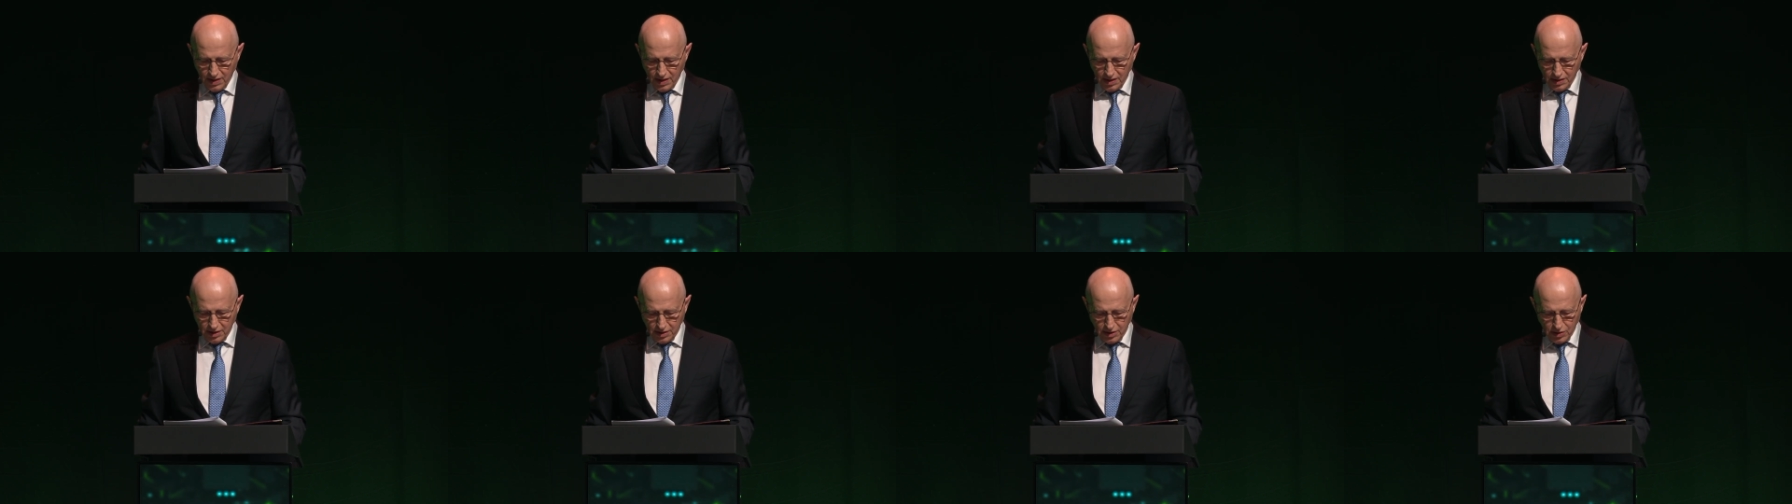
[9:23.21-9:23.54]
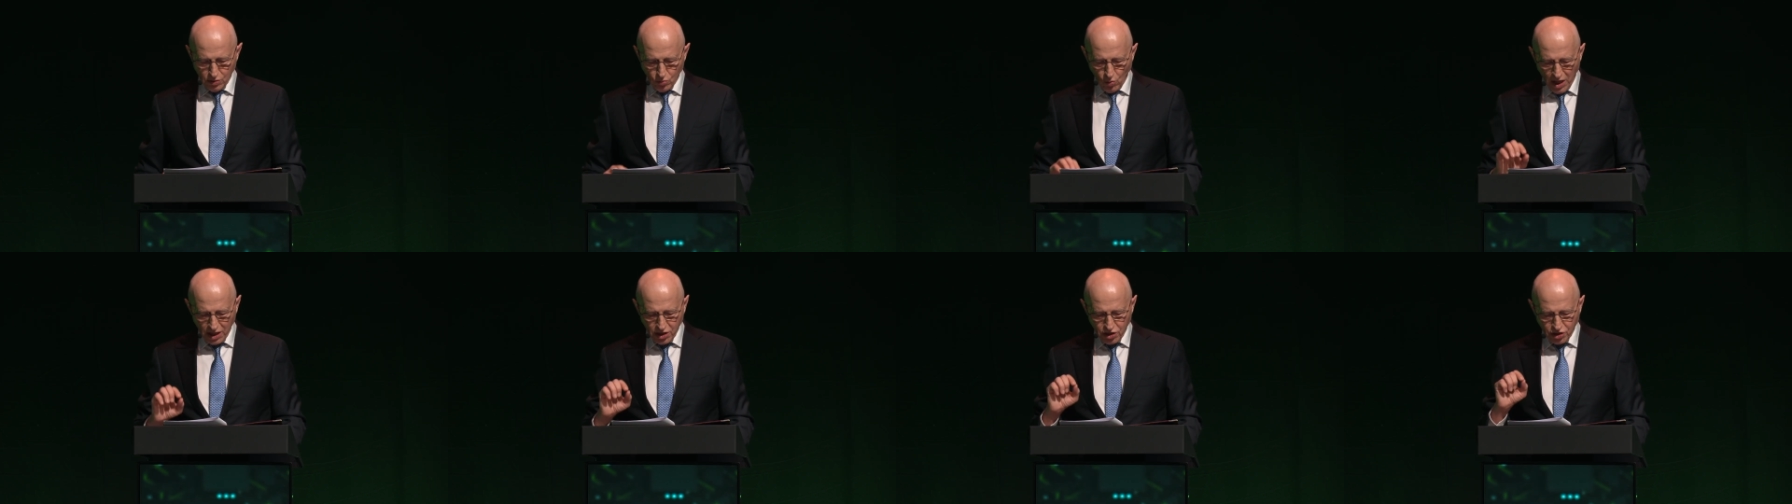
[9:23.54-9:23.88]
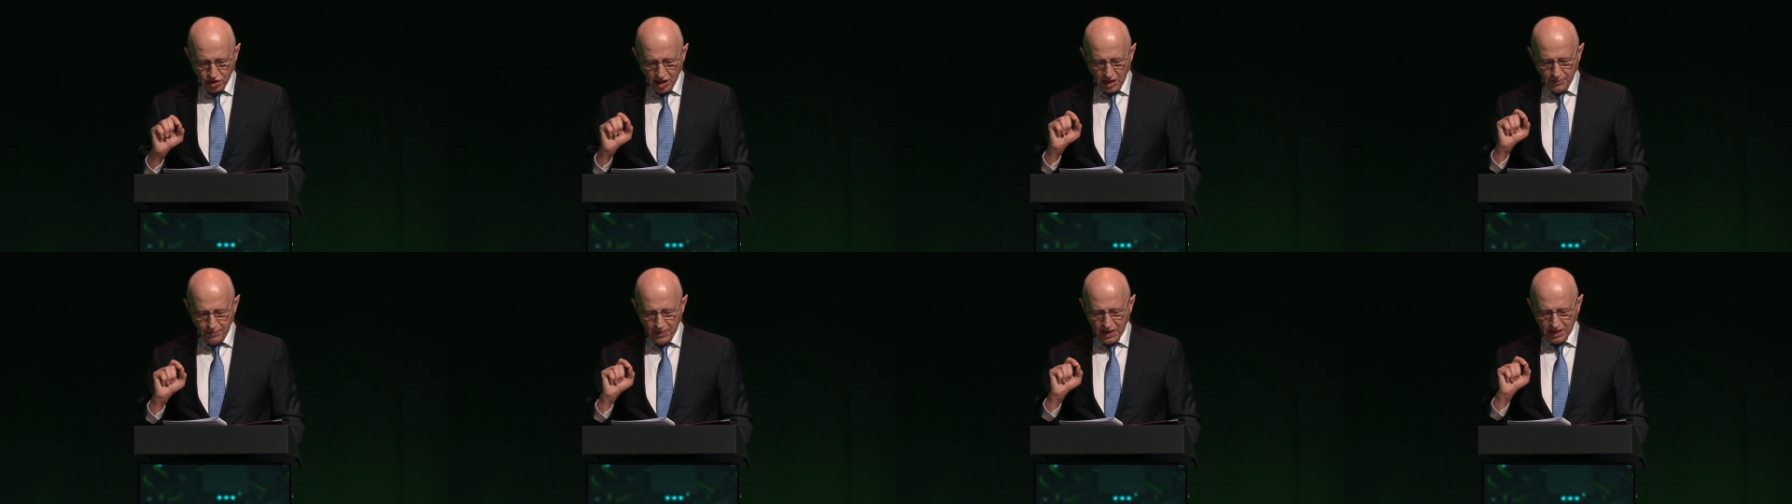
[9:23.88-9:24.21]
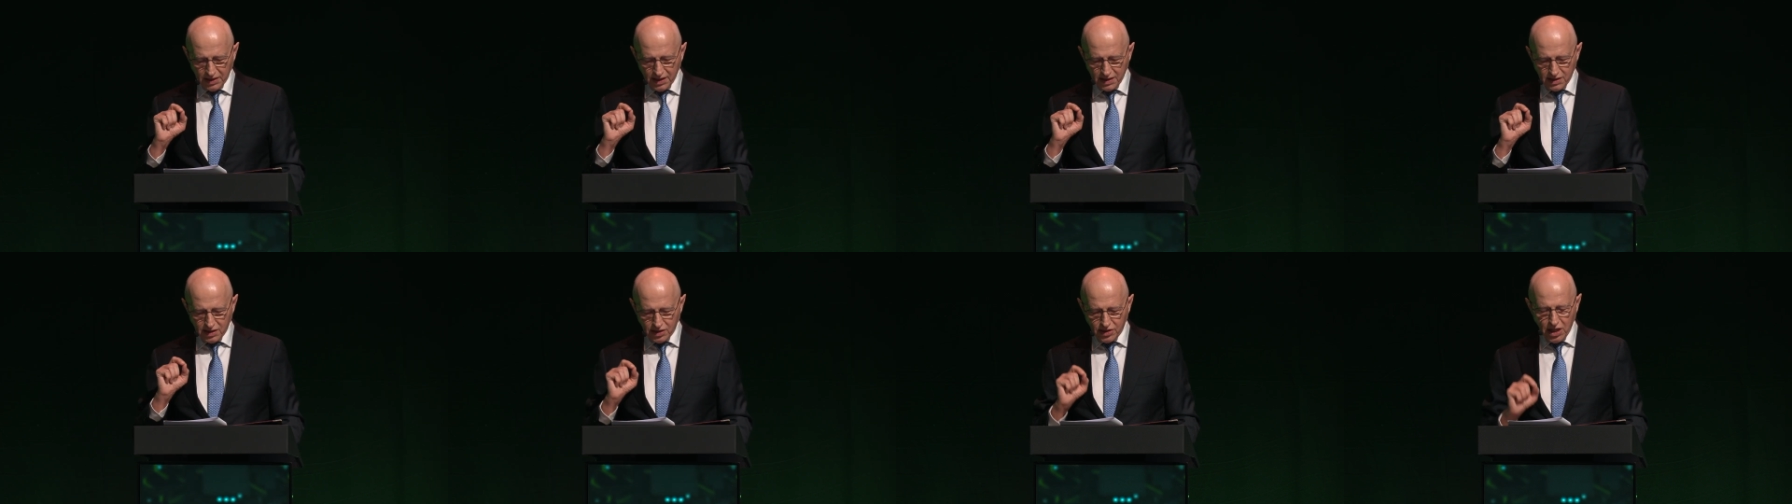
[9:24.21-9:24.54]
This is why shaping
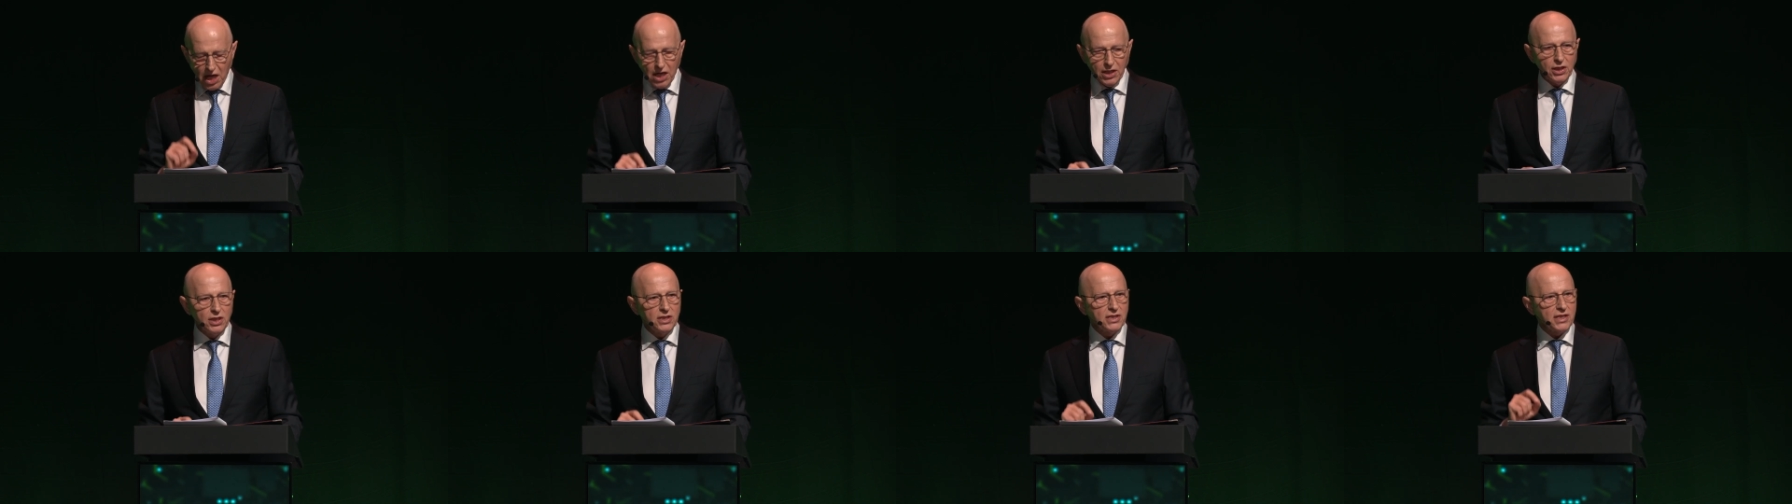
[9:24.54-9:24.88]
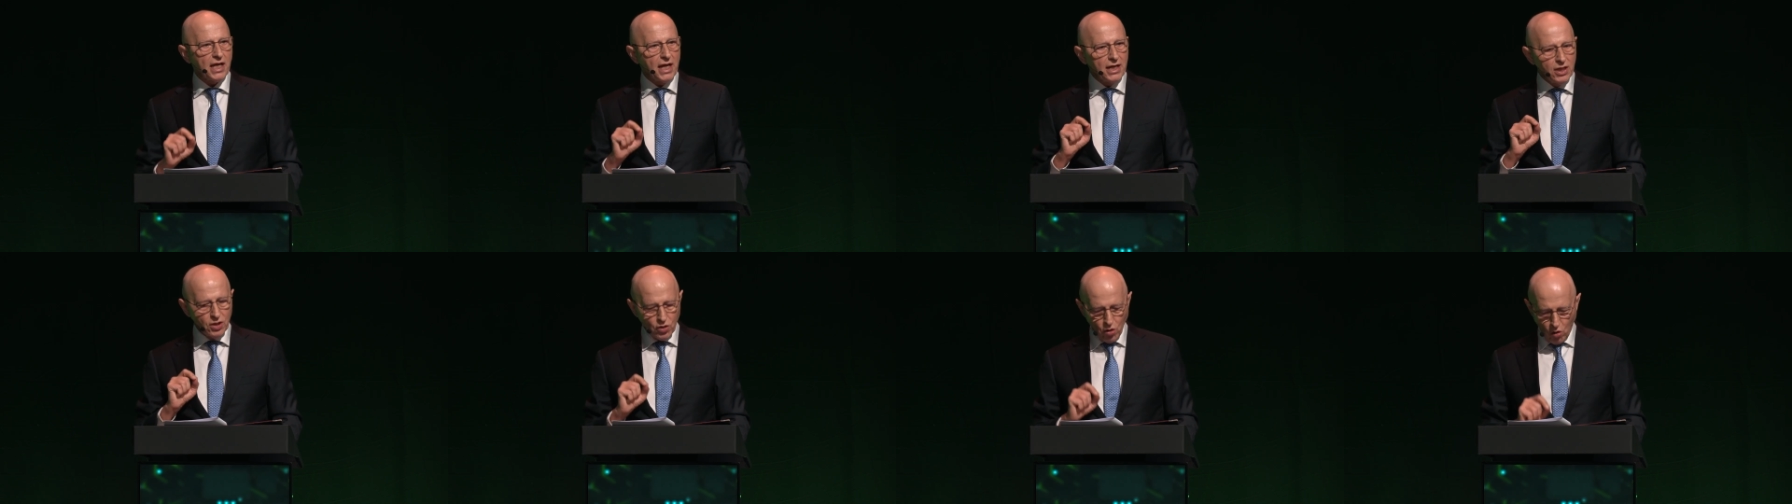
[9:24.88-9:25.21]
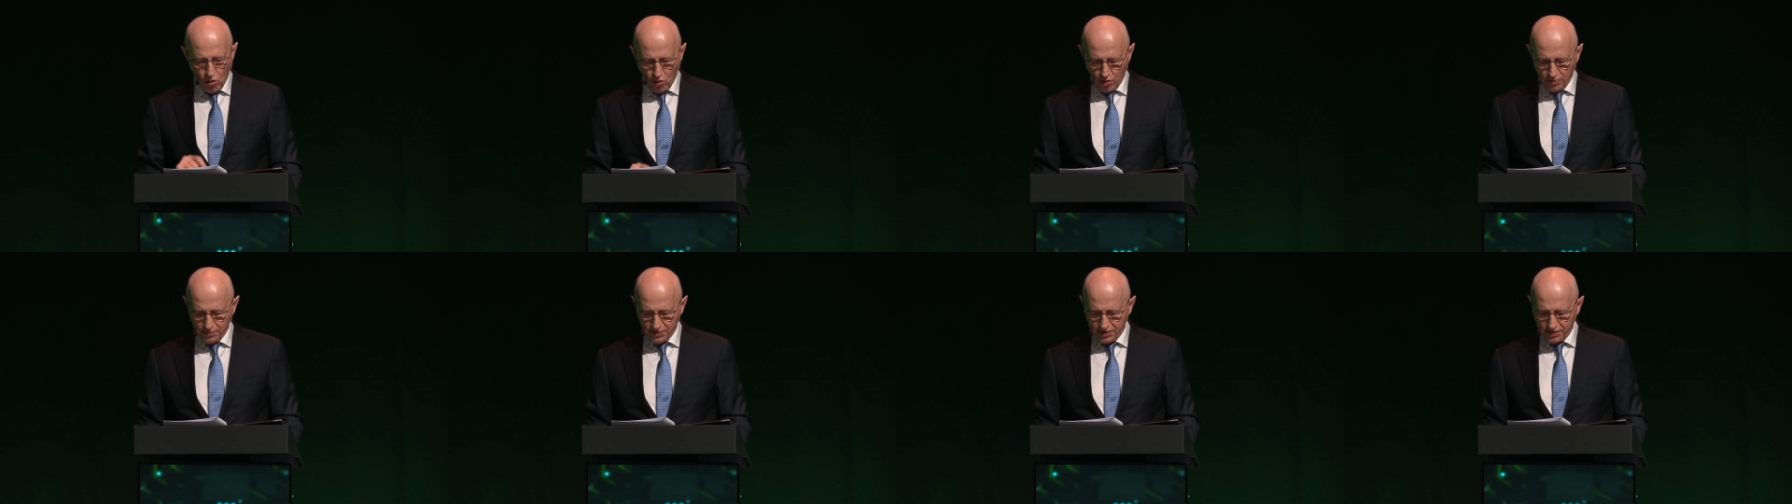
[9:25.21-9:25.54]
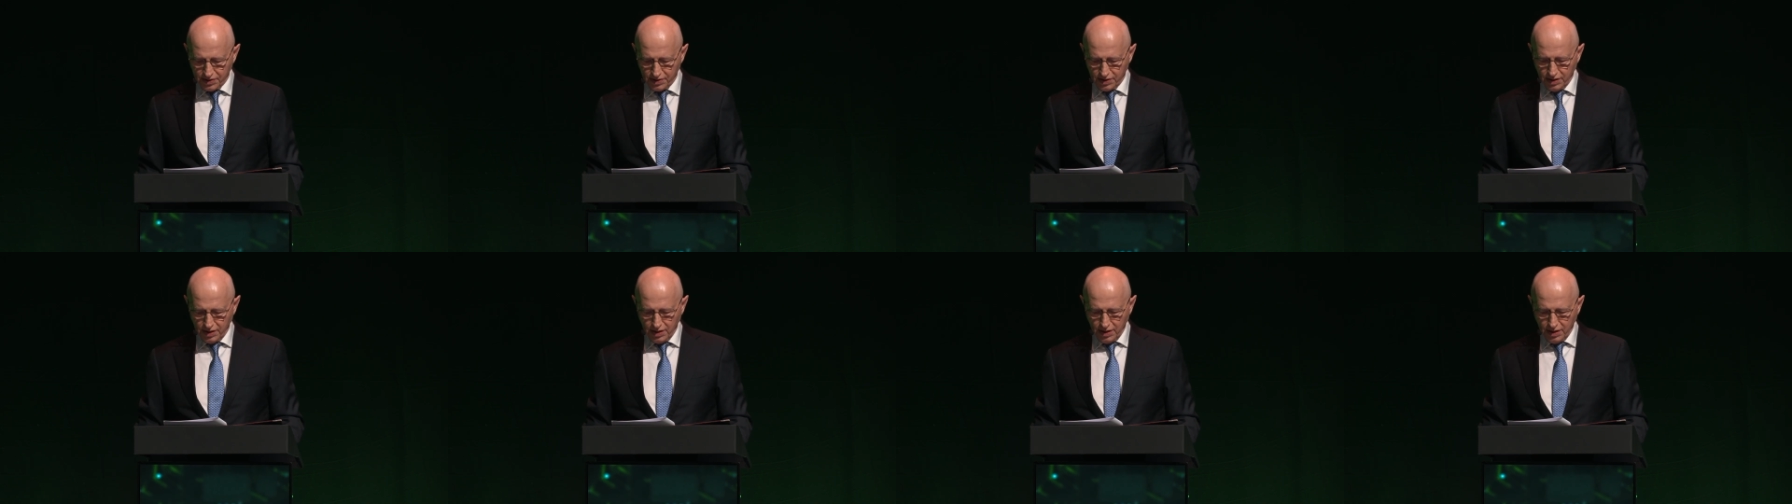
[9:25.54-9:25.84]
the standards and norms